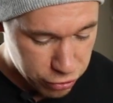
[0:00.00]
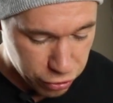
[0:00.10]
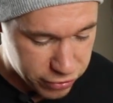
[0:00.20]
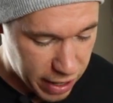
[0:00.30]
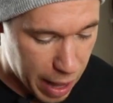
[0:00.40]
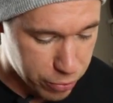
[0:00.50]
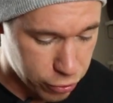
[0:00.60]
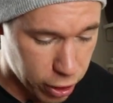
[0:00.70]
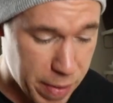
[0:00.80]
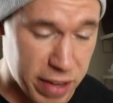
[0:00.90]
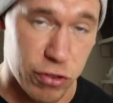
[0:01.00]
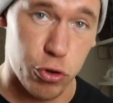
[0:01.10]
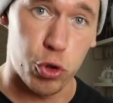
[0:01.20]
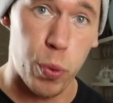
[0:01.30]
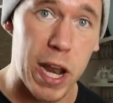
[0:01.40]
Just absolutely amazing.
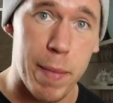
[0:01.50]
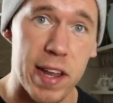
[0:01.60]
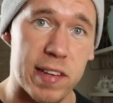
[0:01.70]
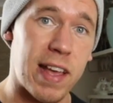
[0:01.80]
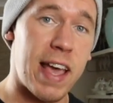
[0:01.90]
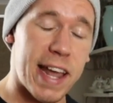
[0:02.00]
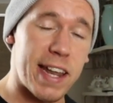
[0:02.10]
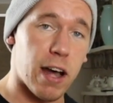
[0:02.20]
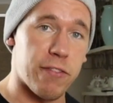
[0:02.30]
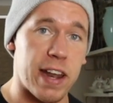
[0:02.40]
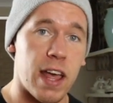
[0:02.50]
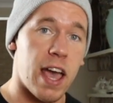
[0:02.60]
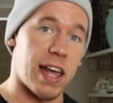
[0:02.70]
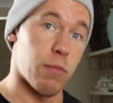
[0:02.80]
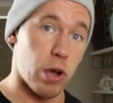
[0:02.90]
So 20 minutes in the oven,
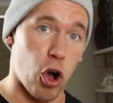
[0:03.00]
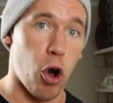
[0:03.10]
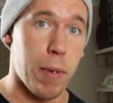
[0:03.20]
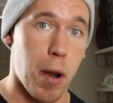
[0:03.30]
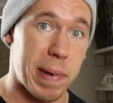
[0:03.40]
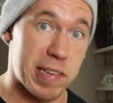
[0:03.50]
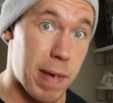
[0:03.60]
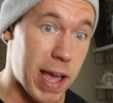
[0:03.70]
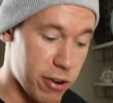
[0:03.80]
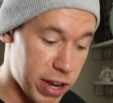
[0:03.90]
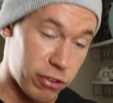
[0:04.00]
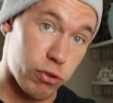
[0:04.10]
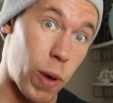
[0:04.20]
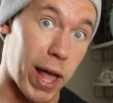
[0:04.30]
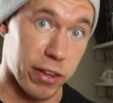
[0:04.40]
and then we'll get on with our basmati rice
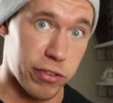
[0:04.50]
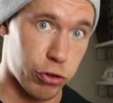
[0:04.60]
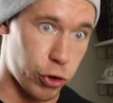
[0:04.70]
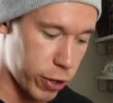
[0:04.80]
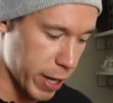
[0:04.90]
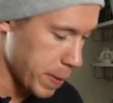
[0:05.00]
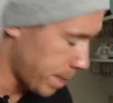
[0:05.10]
while this is cooking.